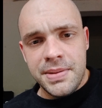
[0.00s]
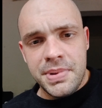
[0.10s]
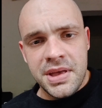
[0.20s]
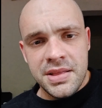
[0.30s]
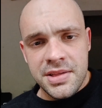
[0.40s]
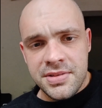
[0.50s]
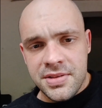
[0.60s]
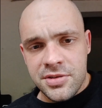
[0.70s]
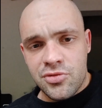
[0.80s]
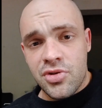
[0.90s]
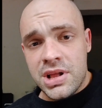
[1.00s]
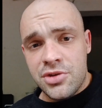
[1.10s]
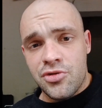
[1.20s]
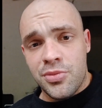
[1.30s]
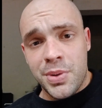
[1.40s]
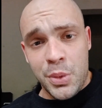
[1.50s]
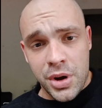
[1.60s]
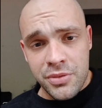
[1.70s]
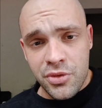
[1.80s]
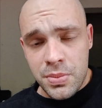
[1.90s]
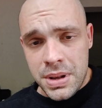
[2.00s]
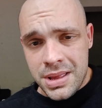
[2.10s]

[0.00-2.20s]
PNS's tried and true pre-workout formula.